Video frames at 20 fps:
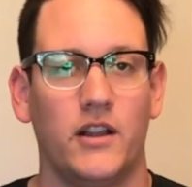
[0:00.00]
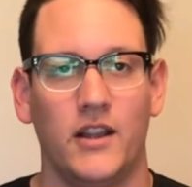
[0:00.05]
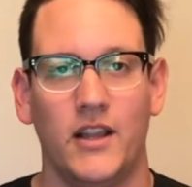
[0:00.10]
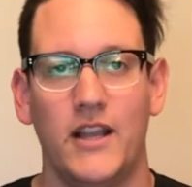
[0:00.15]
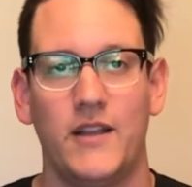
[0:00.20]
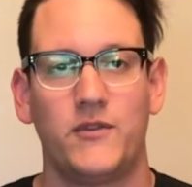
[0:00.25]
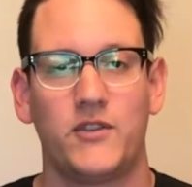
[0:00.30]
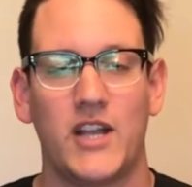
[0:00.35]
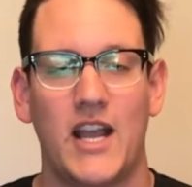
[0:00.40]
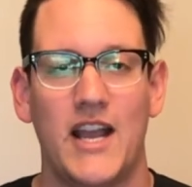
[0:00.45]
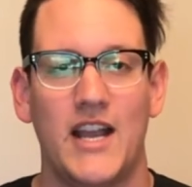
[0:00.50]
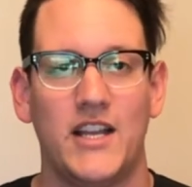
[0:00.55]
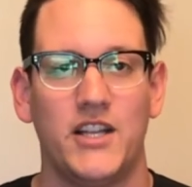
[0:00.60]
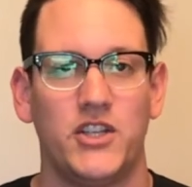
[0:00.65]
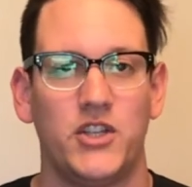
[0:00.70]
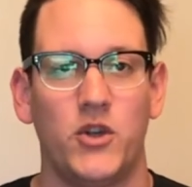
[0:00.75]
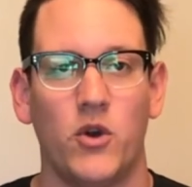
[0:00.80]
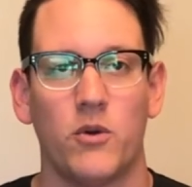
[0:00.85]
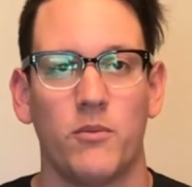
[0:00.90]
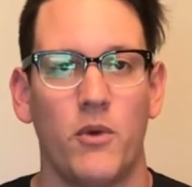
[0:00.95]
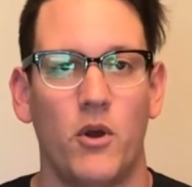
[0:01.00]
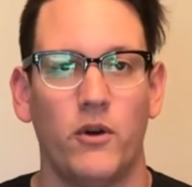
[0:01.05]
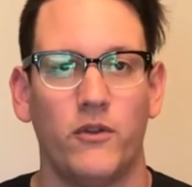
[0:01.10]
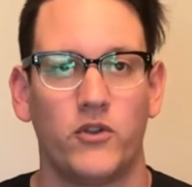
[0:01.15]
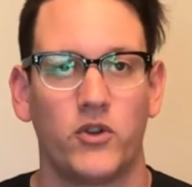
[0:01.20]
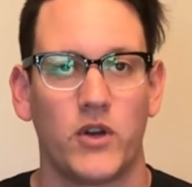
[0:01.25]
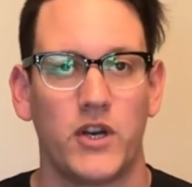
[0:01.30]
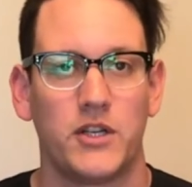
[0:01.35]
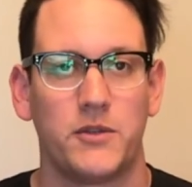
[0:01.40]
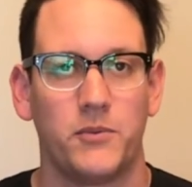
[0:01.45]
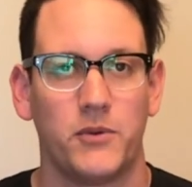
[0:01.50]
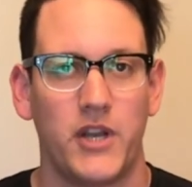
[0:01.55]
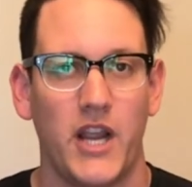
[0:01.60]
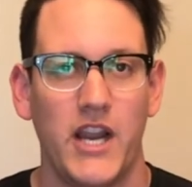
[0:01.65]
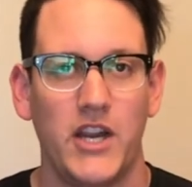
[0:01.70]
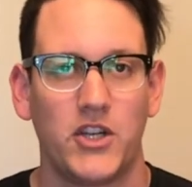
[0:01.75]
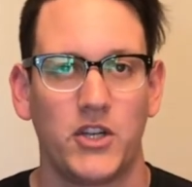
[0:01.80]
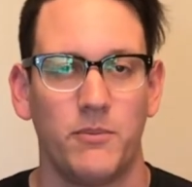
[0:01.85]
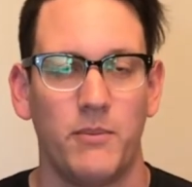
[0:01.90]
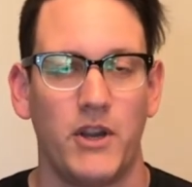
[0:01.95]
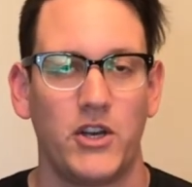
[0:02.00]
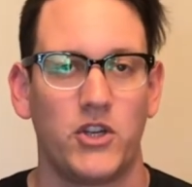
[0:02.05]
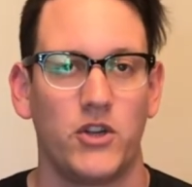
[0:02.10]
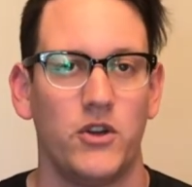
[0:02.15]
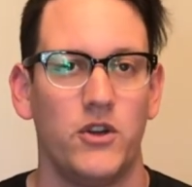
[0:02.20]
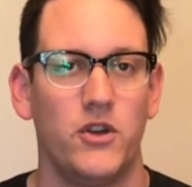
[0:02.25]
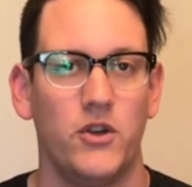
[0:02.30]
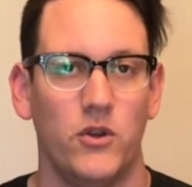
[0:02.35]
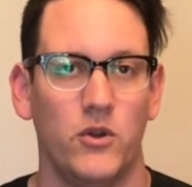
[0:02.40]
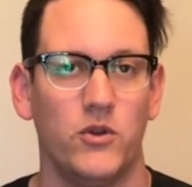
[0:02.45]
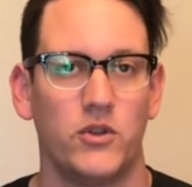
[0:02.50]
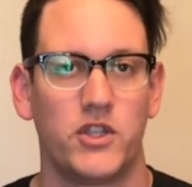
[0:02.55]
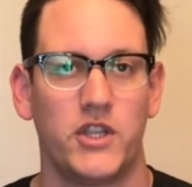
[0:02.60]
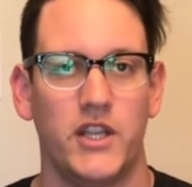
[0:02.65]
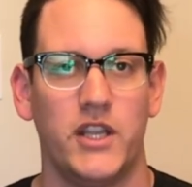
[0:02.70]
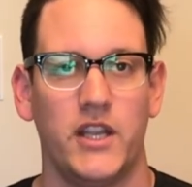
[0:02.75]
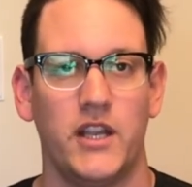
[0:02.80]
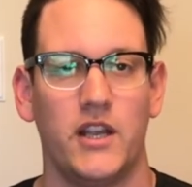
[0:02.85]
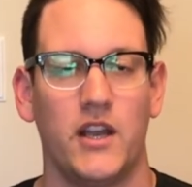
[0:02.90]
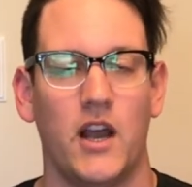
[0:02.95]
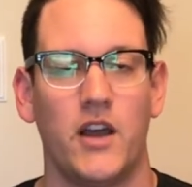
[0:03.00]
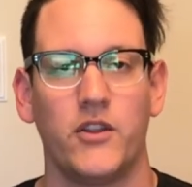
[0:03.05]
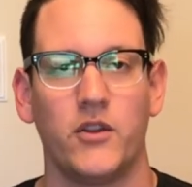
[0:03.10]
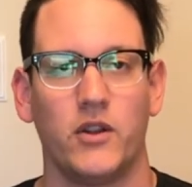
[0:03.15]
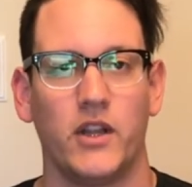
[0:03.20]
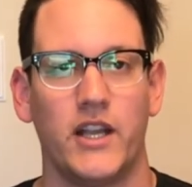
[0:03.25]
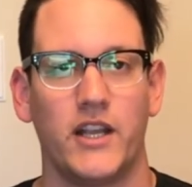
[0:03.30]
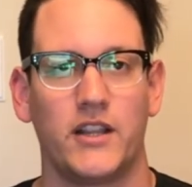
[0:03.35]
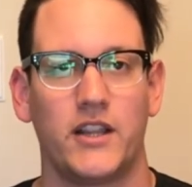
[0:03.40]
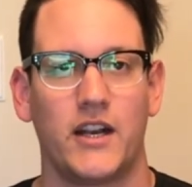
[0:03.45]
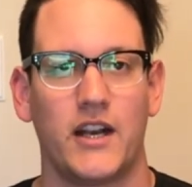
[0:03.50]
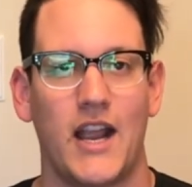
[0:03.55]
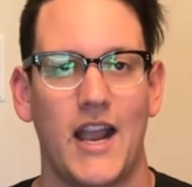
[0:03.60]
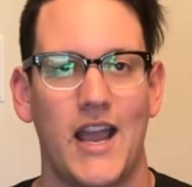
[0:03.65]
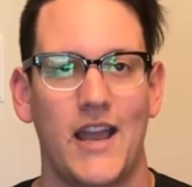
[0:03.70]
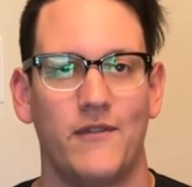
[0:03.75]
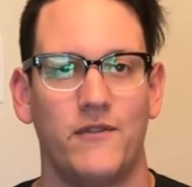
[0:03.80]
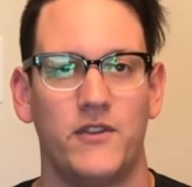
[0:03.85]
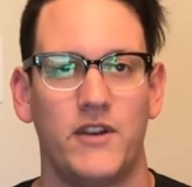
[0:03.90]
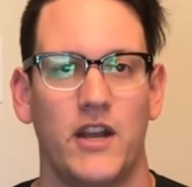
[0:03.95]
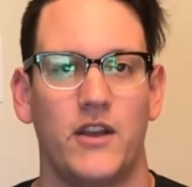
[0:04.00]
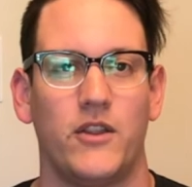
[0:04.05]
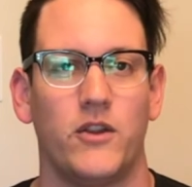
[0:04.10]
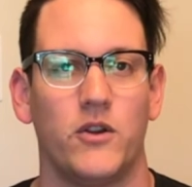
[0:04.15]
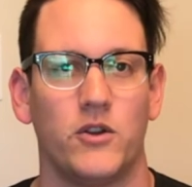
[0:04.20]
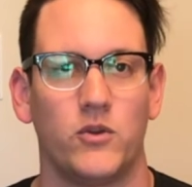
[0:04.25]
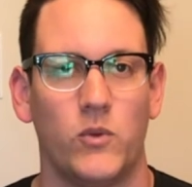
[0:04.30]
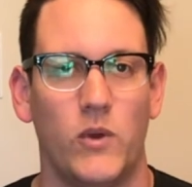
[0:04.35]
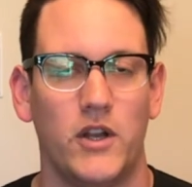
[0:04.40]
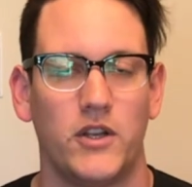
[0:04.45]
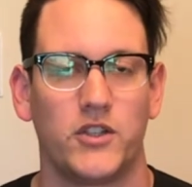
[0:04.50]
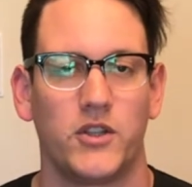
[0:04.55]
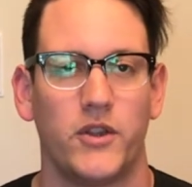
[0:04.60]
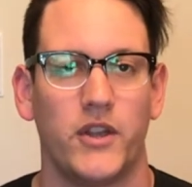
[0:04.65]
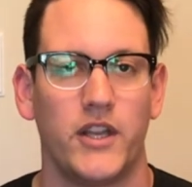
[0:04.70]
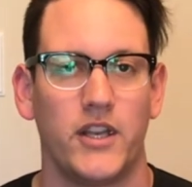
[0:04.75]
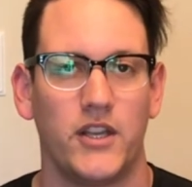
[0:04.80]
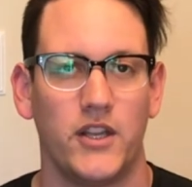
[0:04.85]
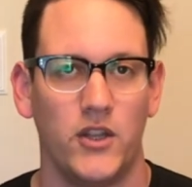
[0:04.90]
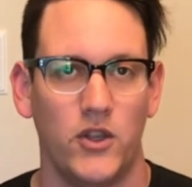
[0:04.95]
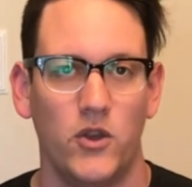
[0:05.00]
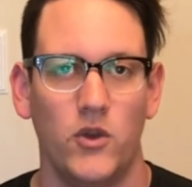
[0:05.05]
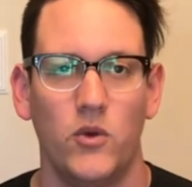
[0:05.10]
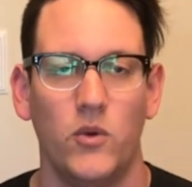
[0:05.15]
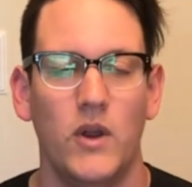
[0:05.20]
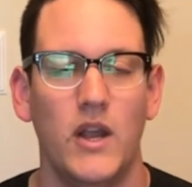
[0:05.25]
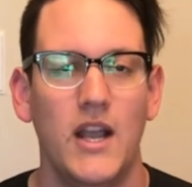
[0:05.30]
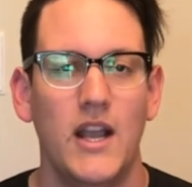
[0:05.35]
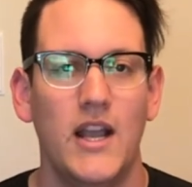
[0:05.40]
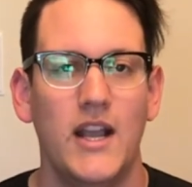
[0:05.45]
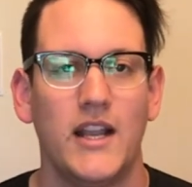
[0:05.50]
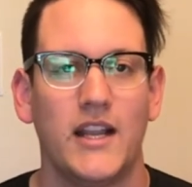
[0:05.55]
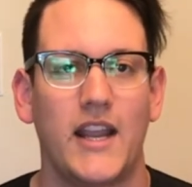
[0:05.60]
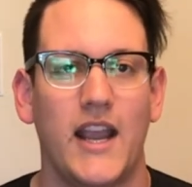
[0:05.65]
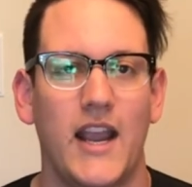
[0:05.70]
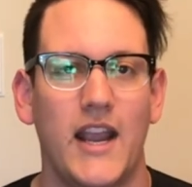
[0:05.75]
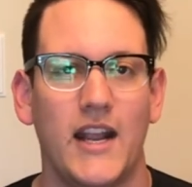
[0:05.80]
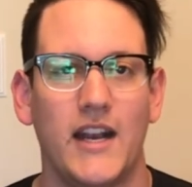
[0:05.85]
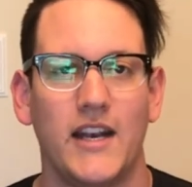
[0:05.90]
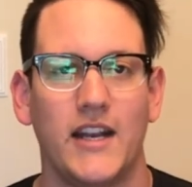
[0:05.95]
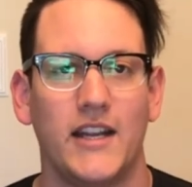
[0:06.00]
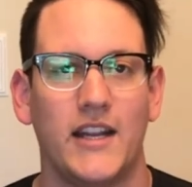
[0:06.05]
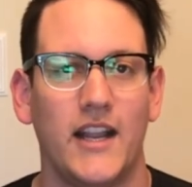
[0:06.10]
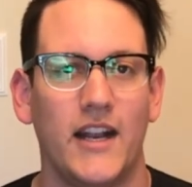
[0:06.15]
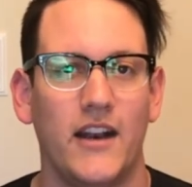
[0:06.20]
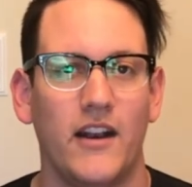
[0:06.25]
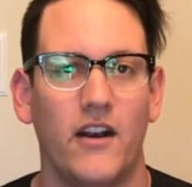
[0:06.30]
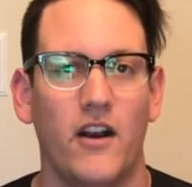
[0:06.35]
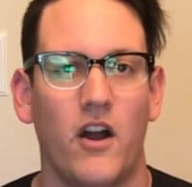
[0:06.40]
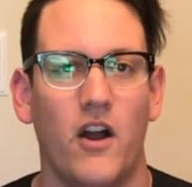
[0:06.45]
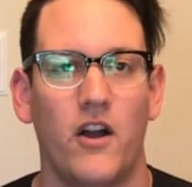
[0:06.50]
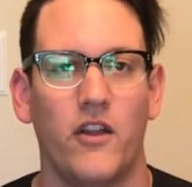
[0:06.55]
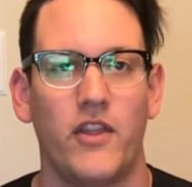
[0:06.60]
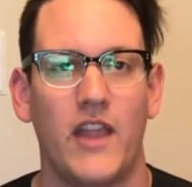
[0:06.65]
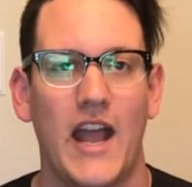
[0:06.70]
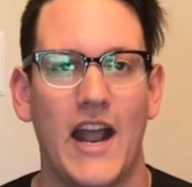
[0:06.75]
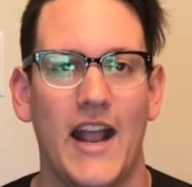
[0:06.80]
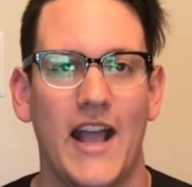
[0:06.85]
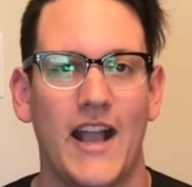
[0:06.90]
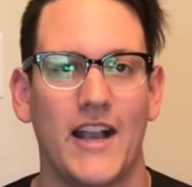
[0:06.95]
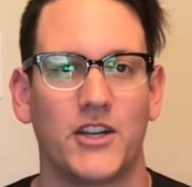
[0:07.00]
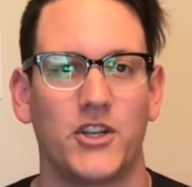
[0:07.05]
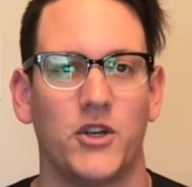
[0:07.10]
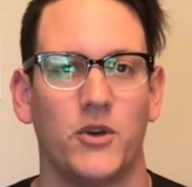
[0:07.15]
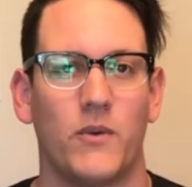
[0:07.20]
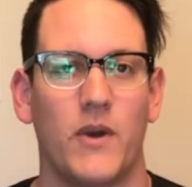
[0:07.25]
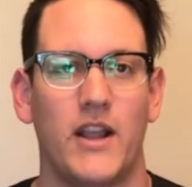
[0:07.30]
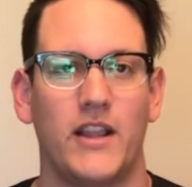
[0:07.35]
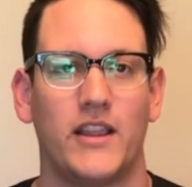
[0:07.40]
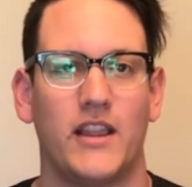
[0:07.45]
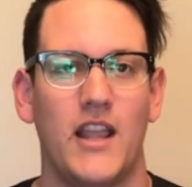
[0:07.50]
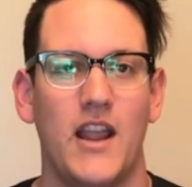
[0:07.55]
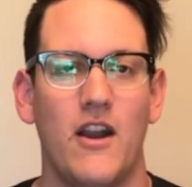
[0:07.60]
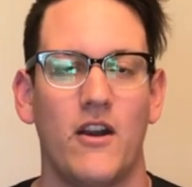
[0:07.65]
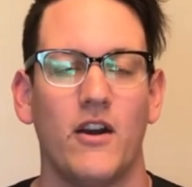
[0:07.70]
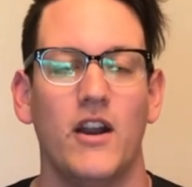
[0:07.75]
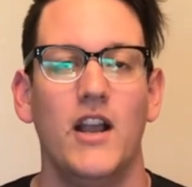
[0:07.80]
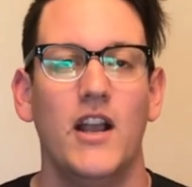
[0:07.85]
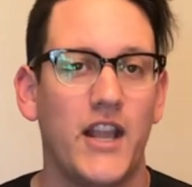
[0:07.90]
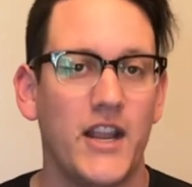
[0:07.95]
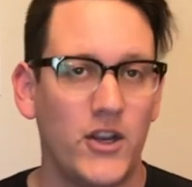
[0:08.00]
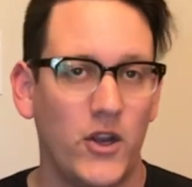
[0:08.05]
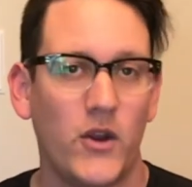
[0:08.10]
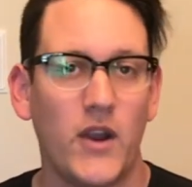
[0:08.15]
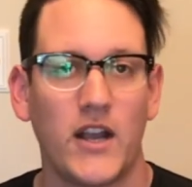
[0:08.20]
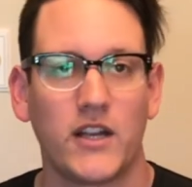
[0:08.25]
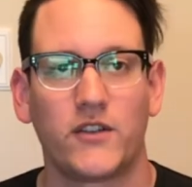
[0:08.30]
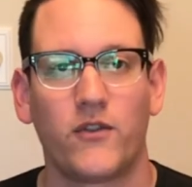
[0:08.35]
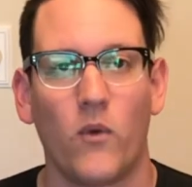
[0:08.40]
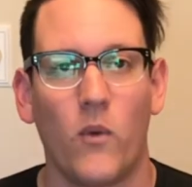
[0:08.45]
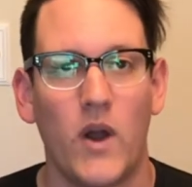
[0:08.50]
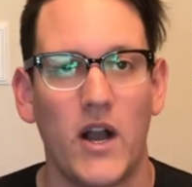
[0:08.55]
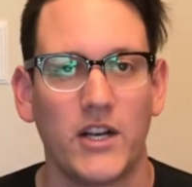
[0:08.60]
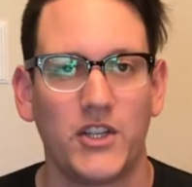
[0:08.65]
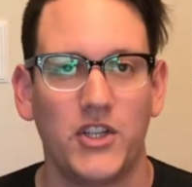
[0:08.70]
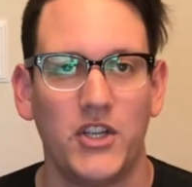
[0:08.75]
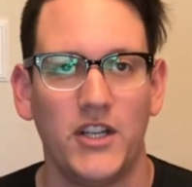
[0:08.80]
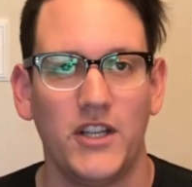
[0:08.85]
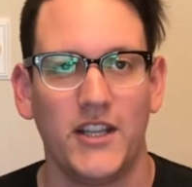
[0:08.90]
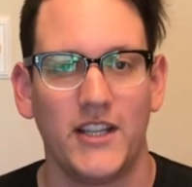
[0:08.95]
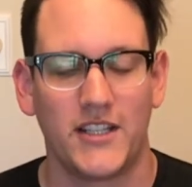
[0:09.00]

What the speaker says: Lyft as your mode of transportation, make sure you use the other link that I have down there as well, so that you can get in on that action right there. Thank you guys for watching.